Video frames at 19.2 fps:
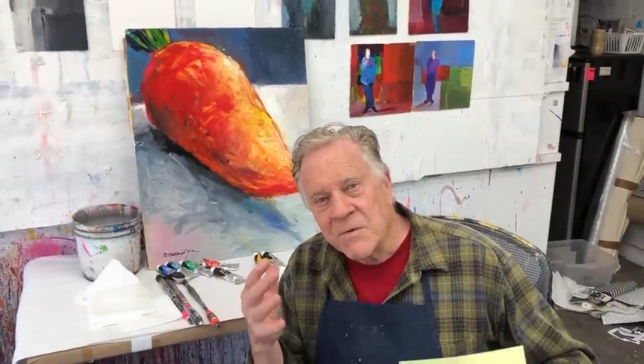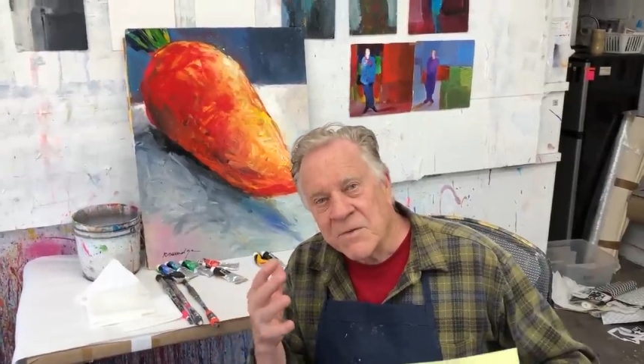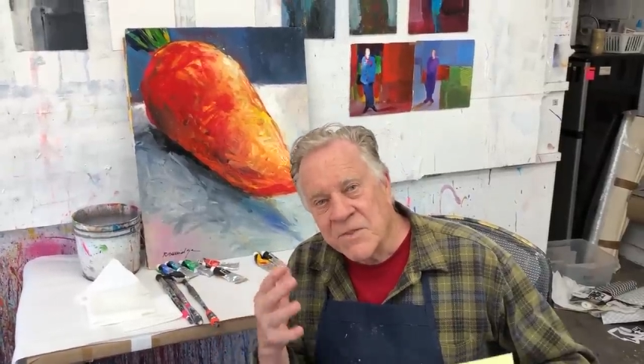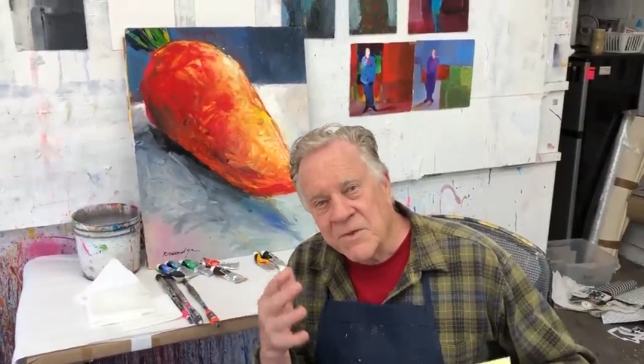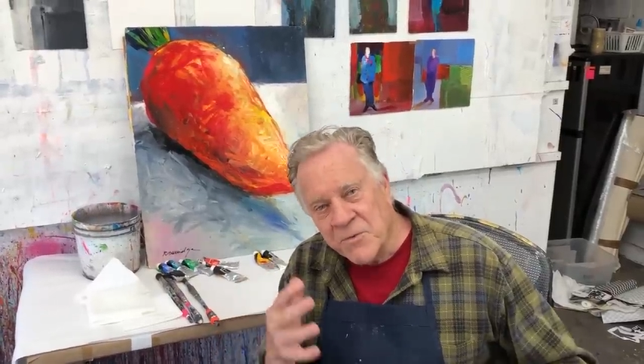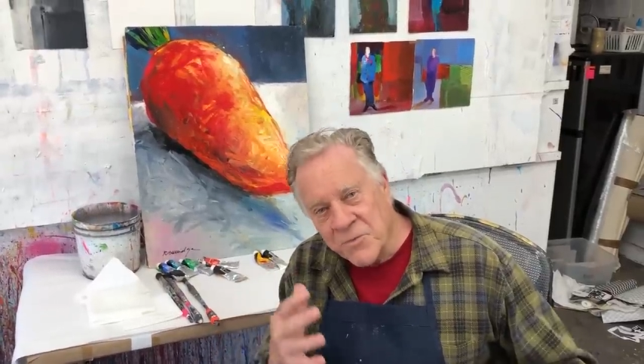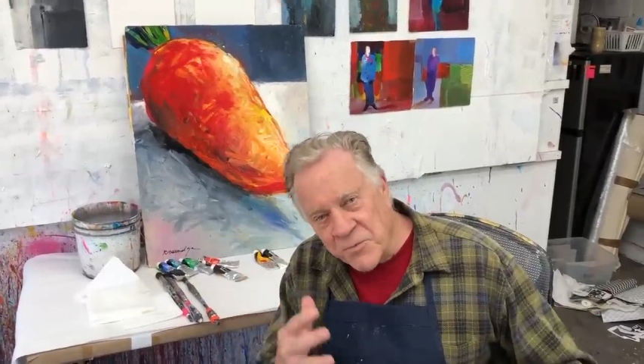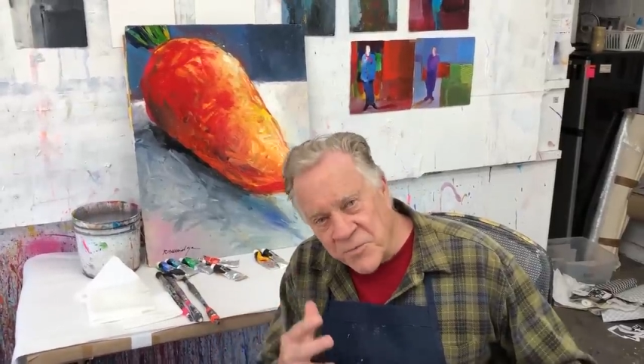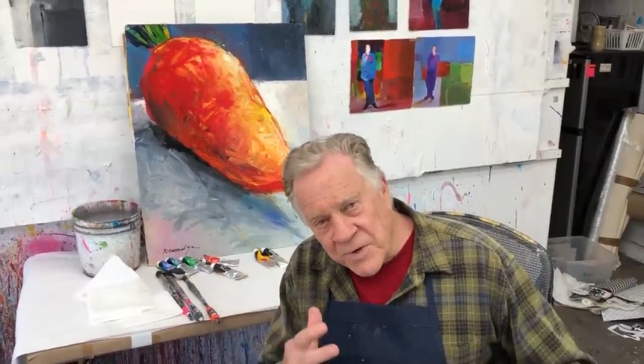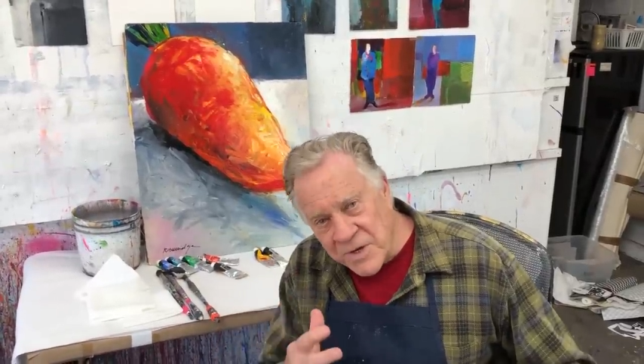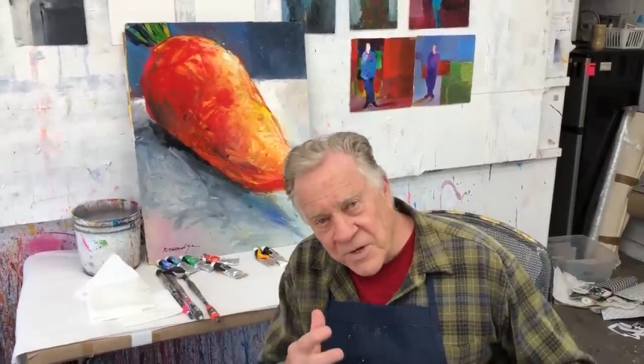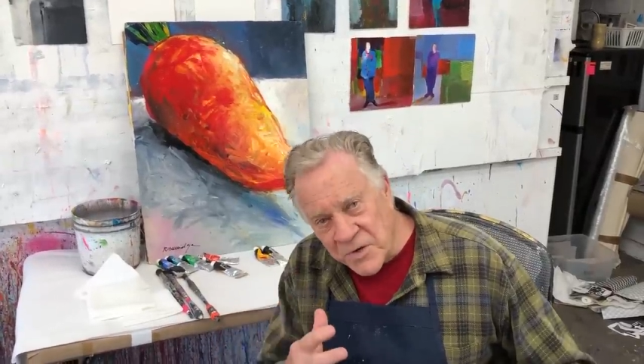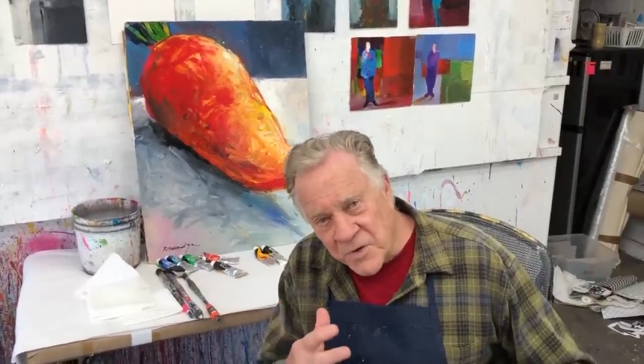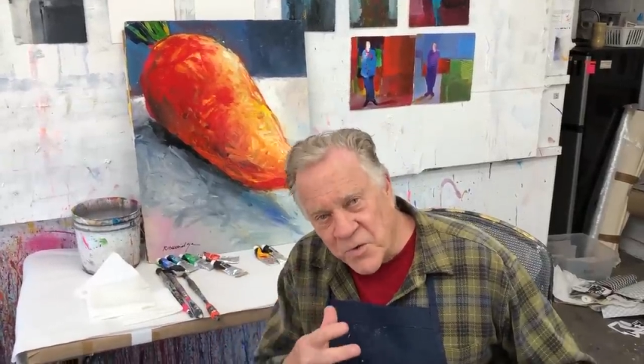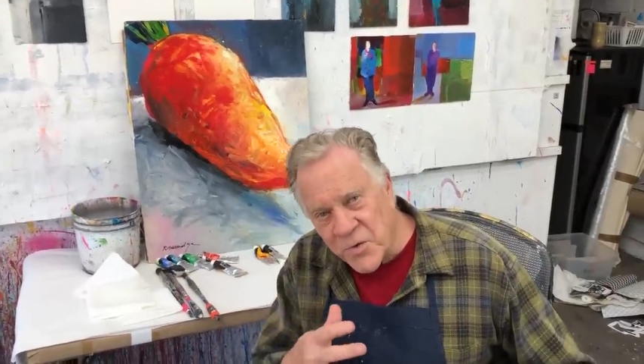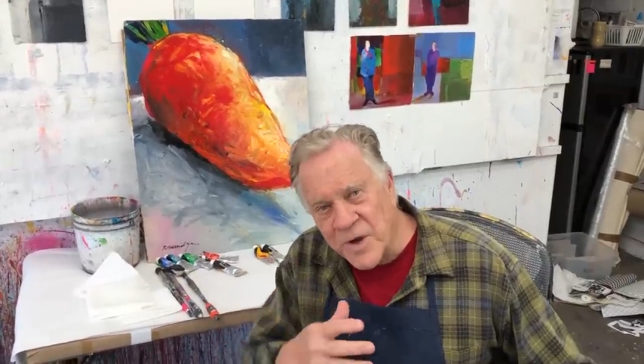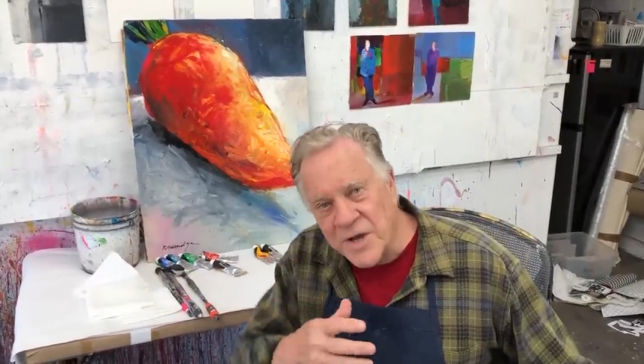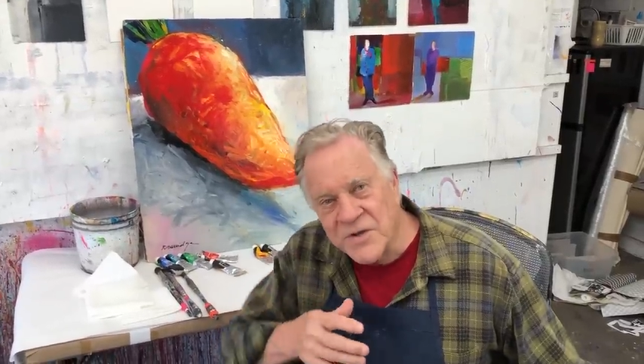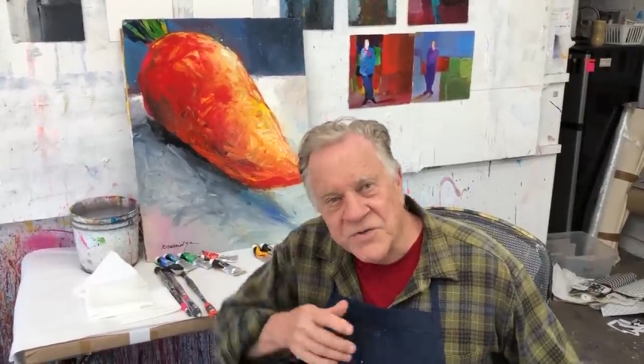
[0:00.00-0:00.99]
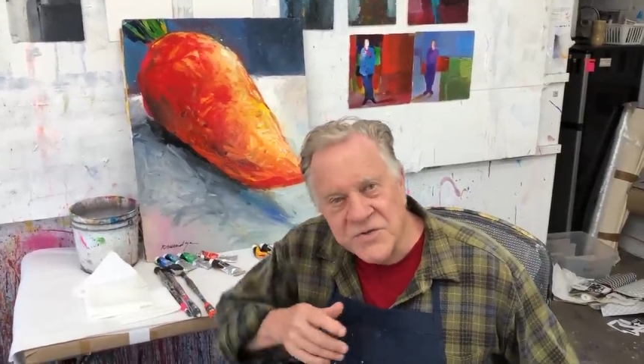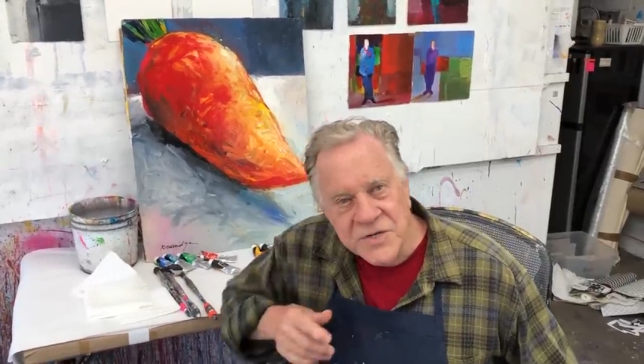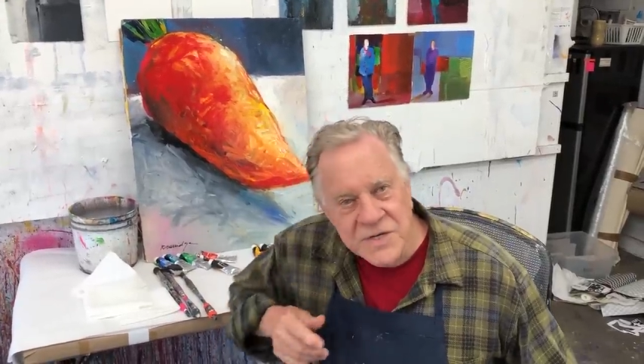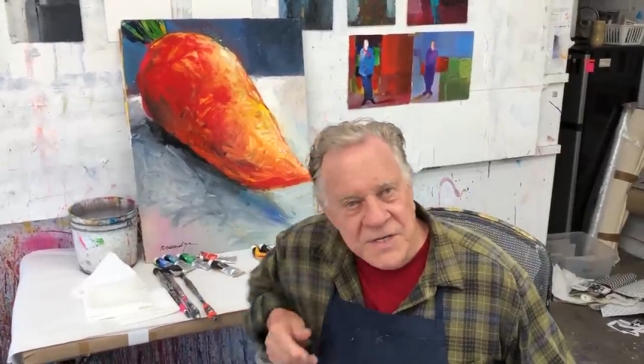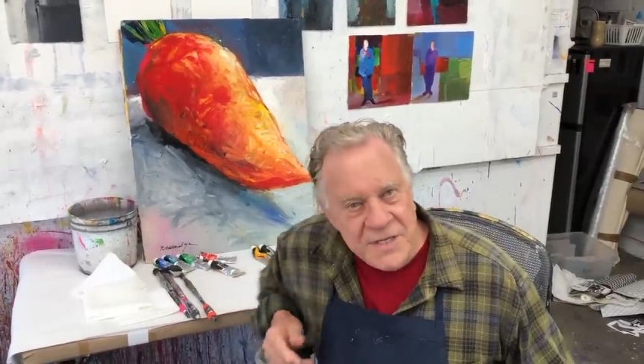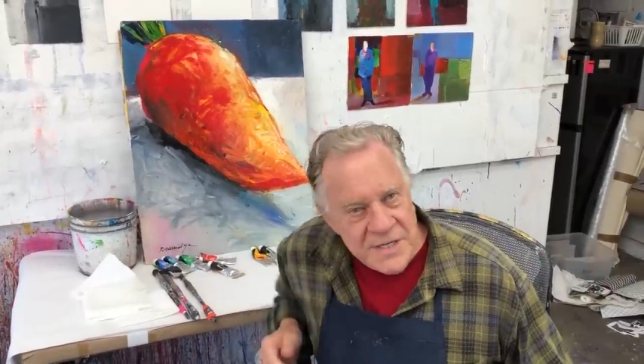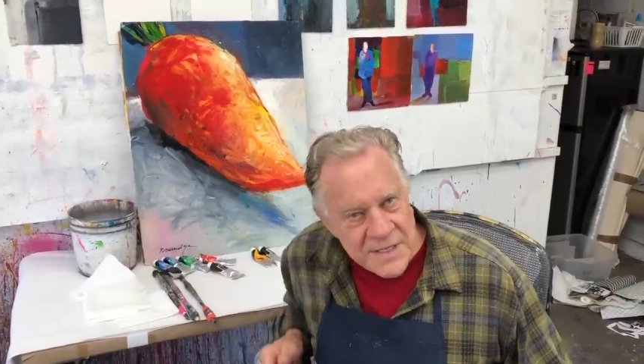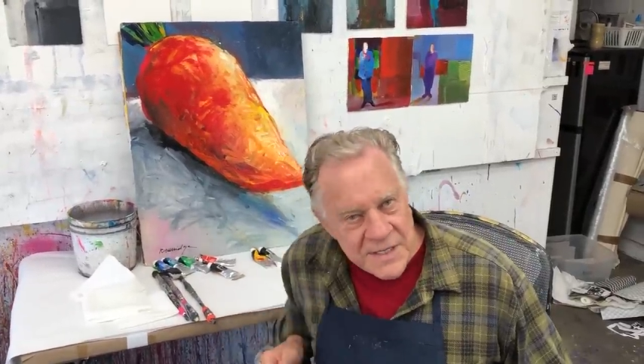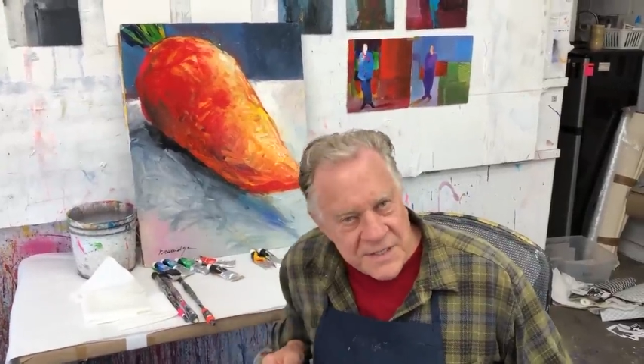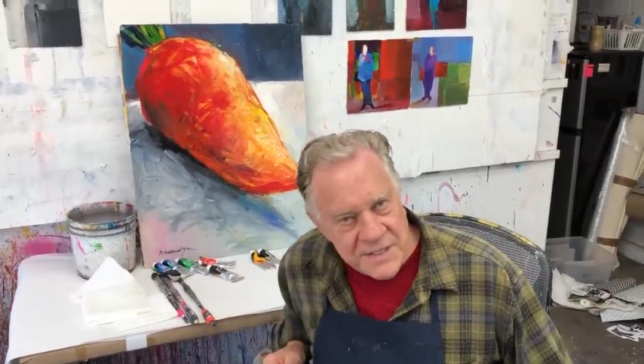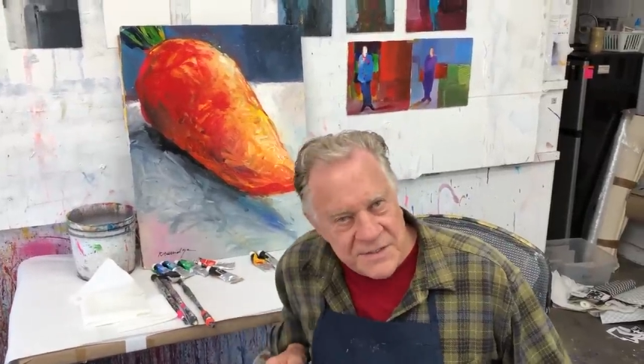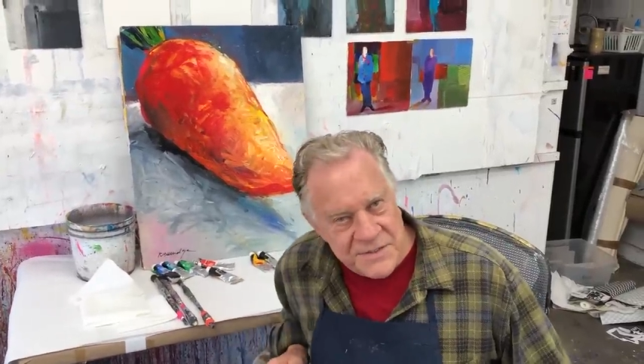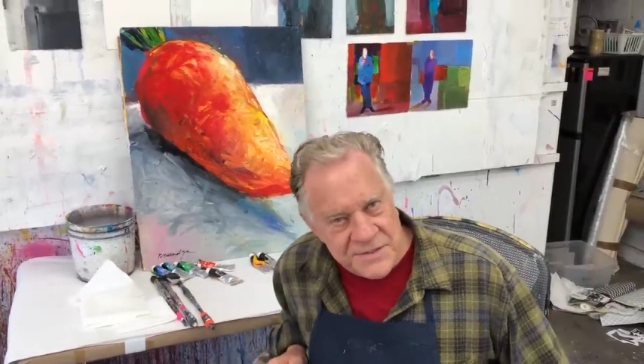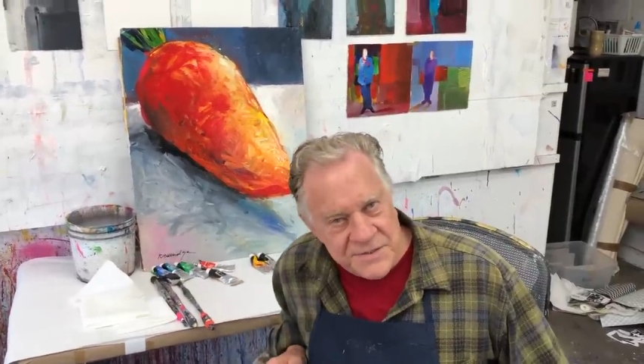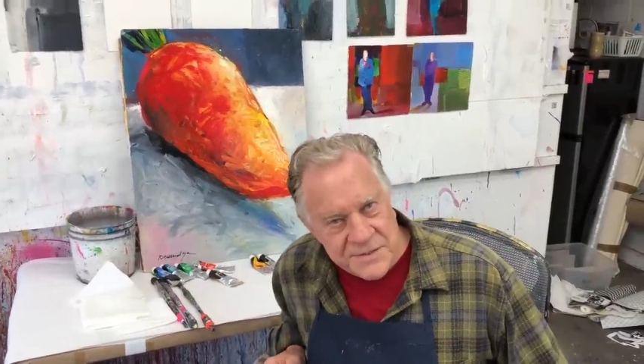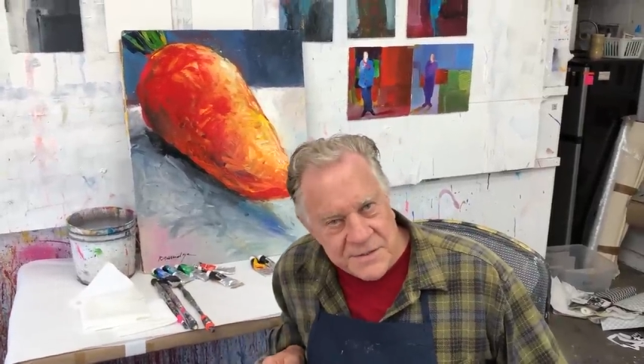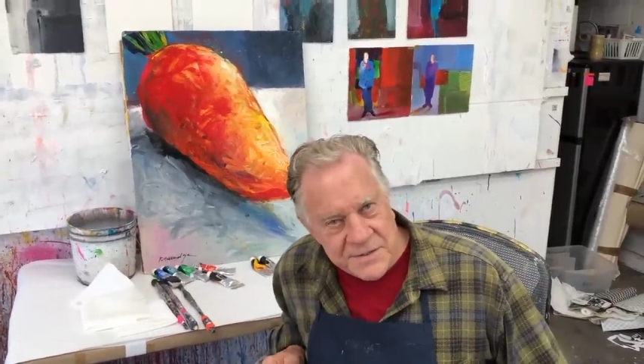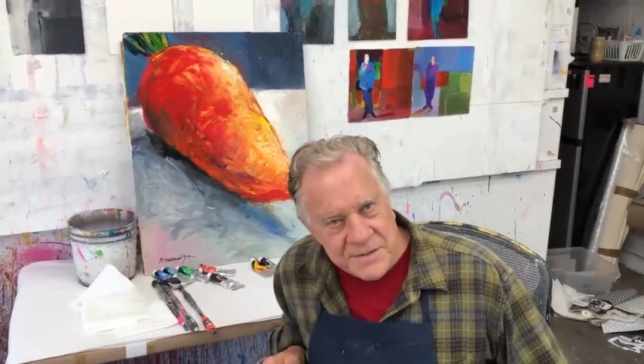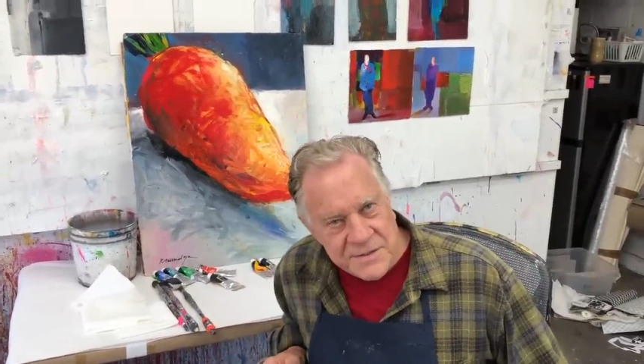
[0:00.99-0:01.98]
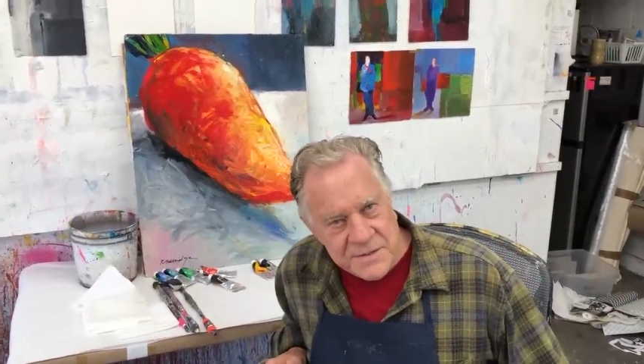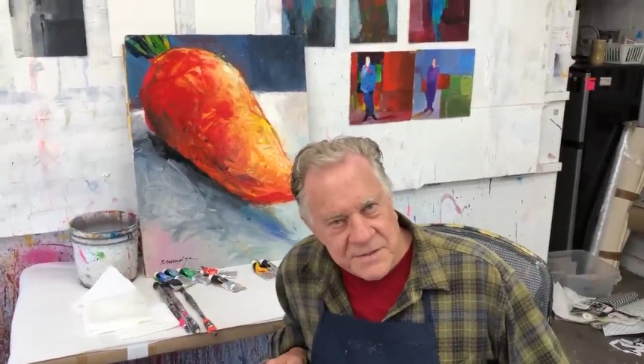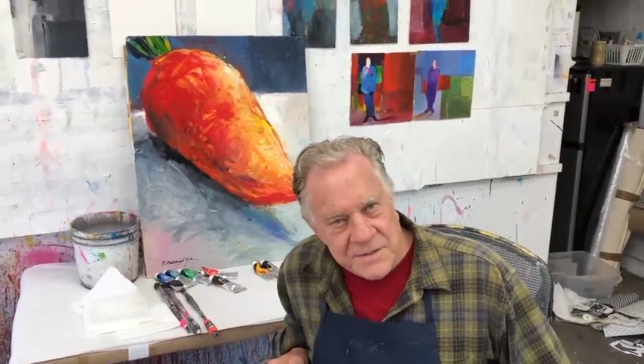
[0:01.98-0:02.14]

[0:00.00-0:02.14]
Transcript: The real question is